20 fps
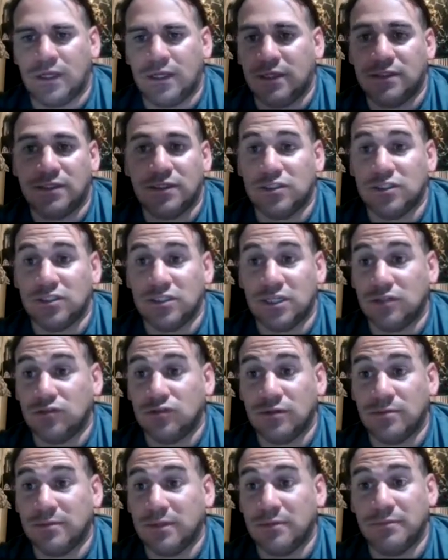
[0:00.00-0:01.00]
Guess I just got
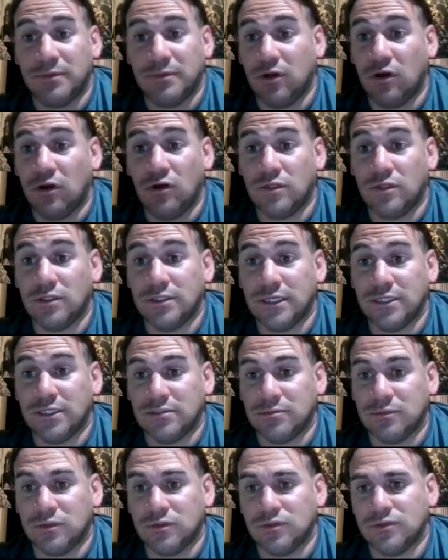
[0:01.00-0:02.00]
tripped up in all the
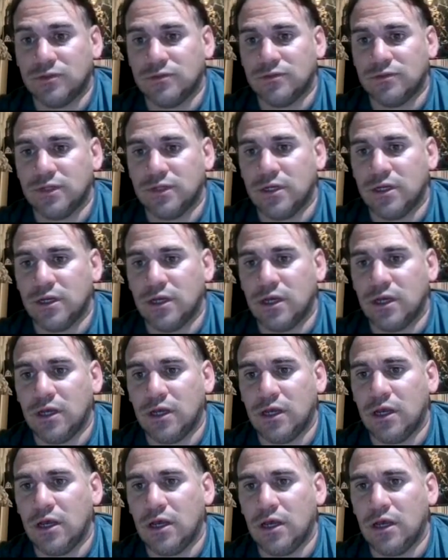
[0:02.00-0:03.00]
decimals.
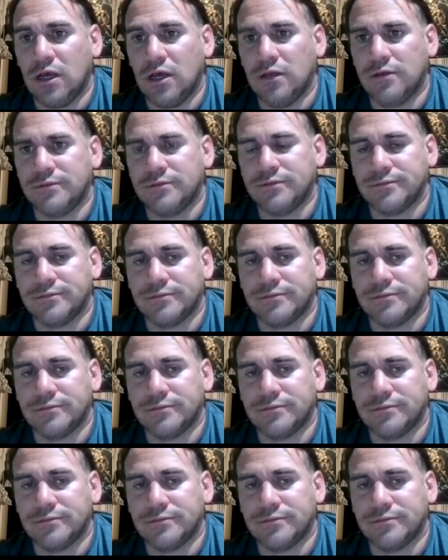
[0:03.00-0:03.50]
Ta-da!